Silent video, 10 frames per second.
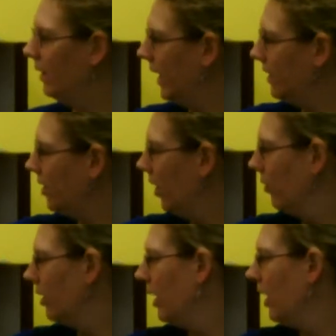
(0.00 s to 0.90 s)
Alright, so
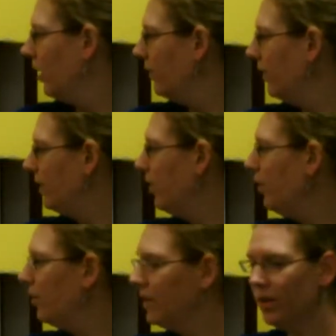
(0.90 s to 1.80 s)
the
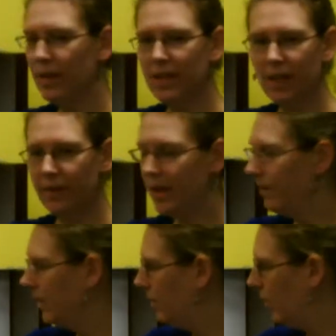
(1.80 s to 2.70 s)
2 is always going to be
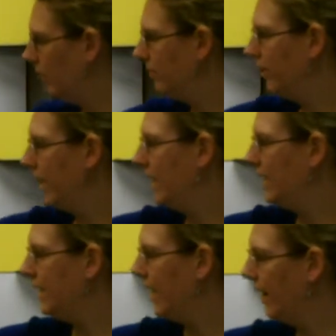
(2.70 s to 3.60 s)
invisible, like
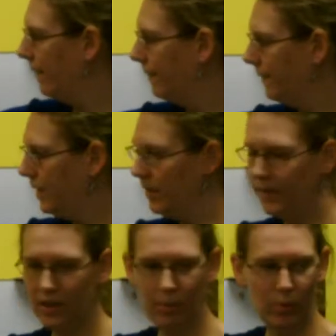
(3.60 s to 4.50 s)
it is here.
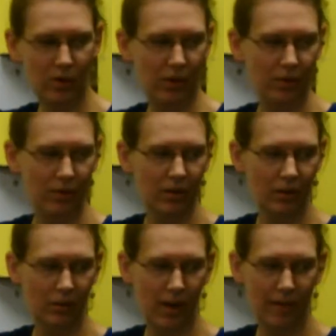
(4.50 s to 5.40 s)
Invisible 2.
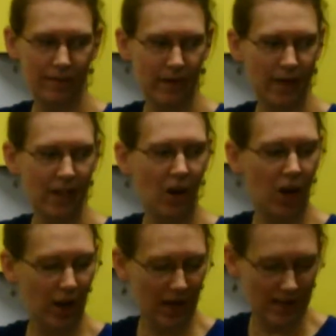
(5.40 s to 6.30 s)
Right. I need
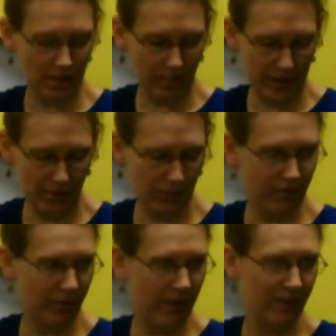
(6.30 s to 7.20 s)
all eyes on these
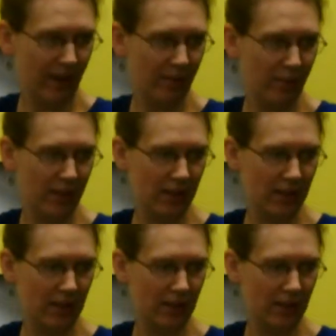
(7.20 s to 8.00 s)
145, please.